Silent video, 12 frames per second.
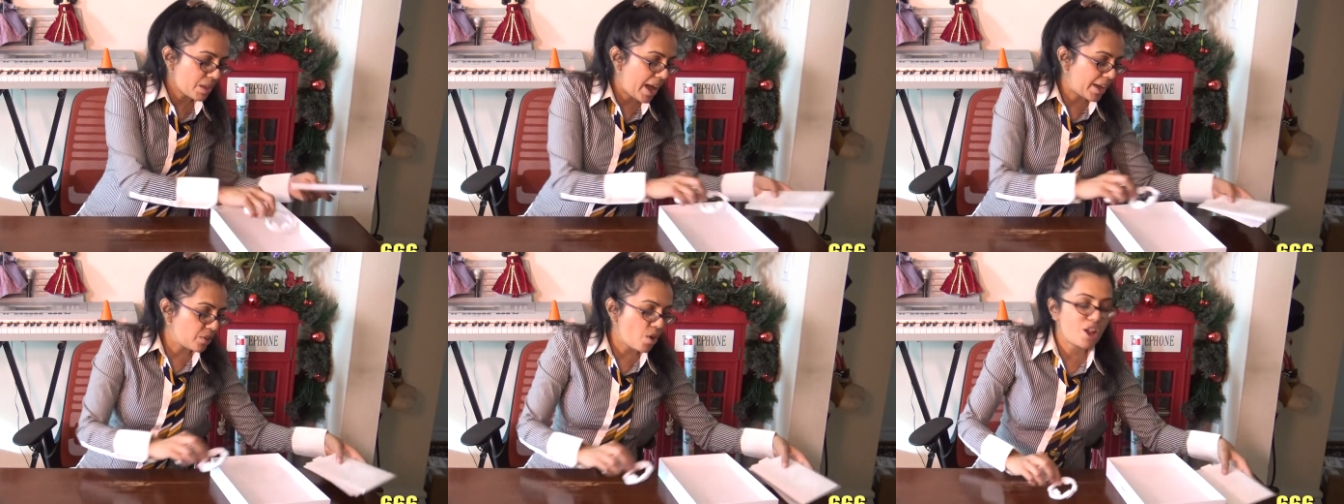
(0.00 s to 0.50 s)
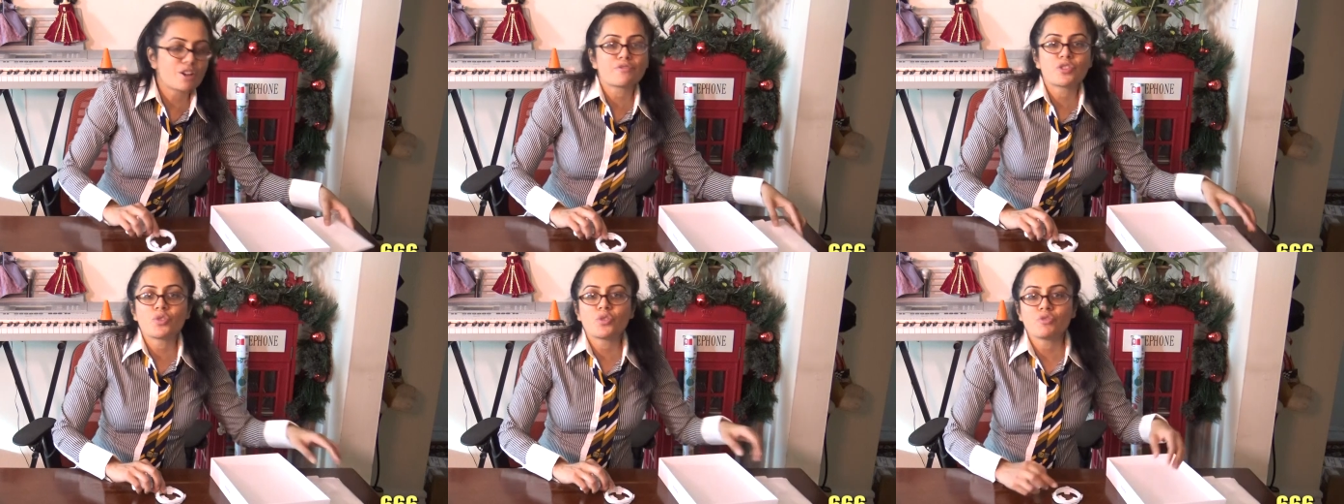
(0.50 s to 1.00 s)
I know all of
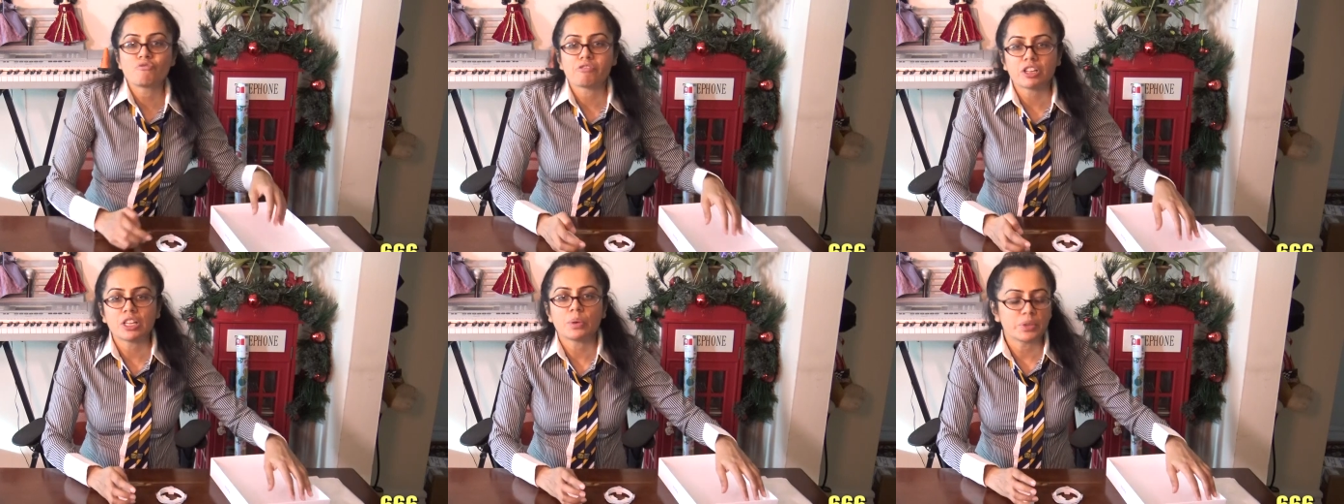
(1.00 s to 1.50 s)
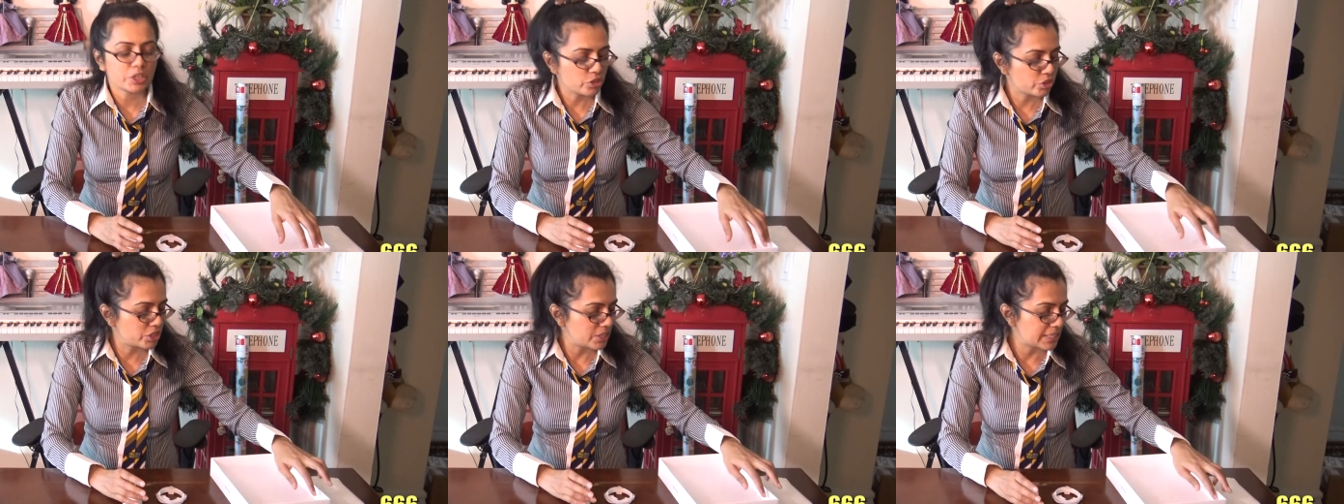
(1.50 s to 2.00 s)
you who really were
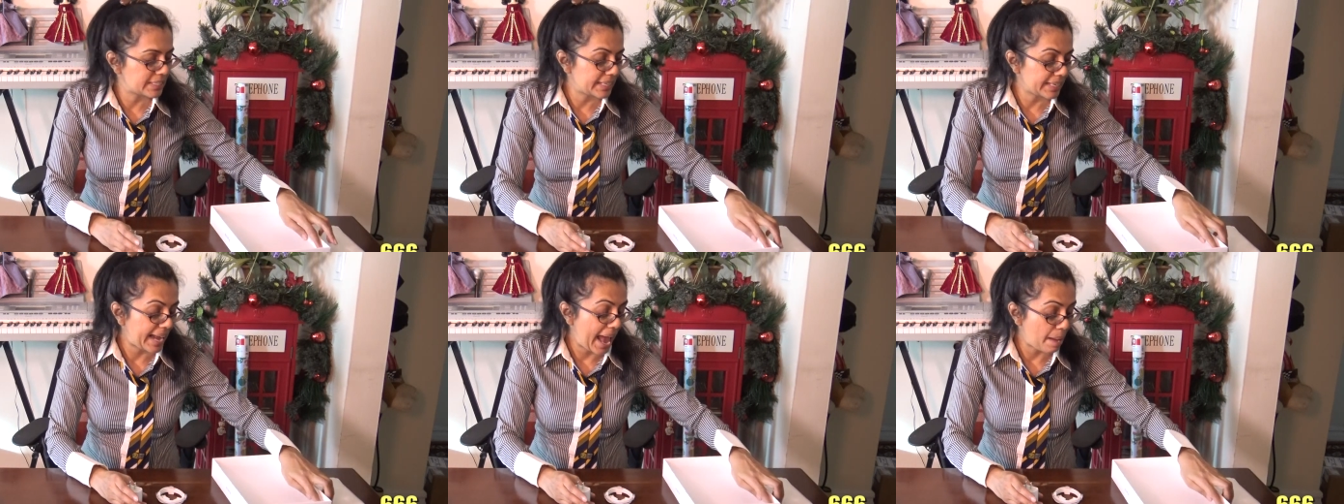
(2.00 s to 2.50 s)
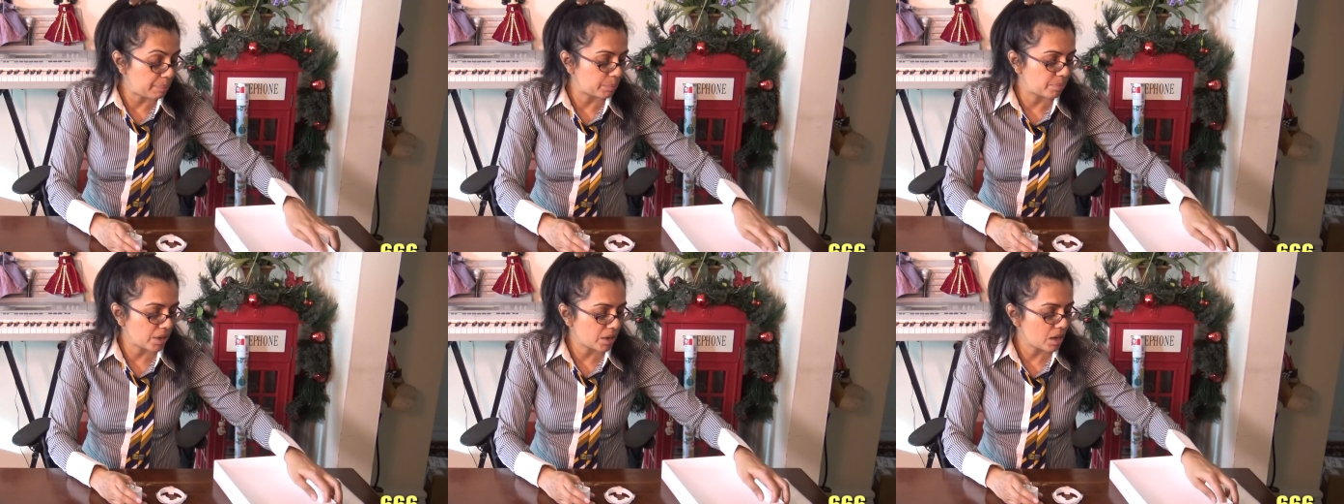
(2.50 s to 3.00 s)
interested in seeing an Apple
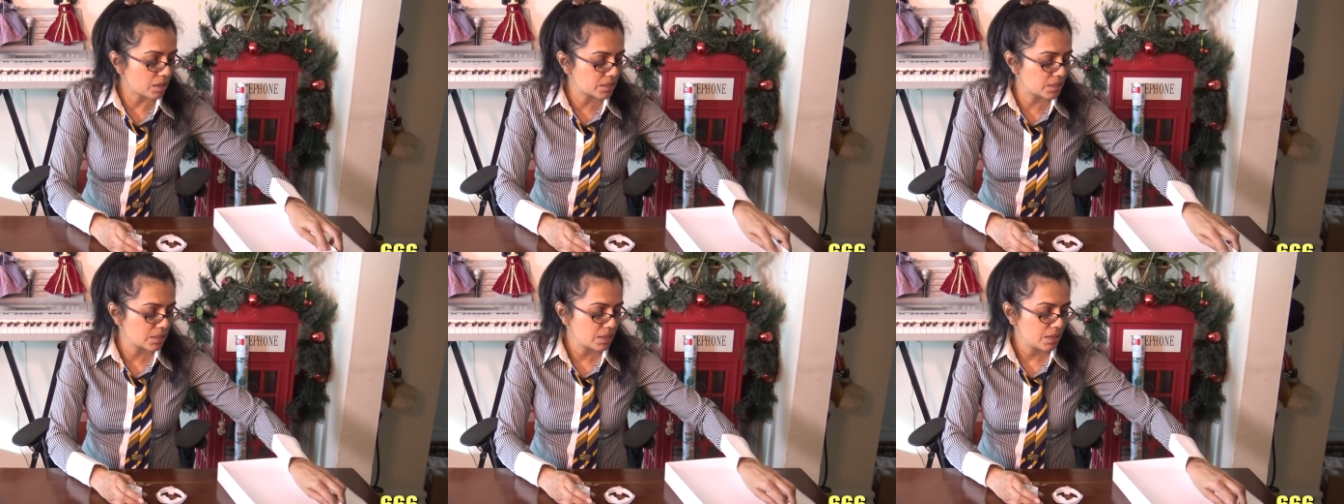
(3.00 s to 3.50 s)
product.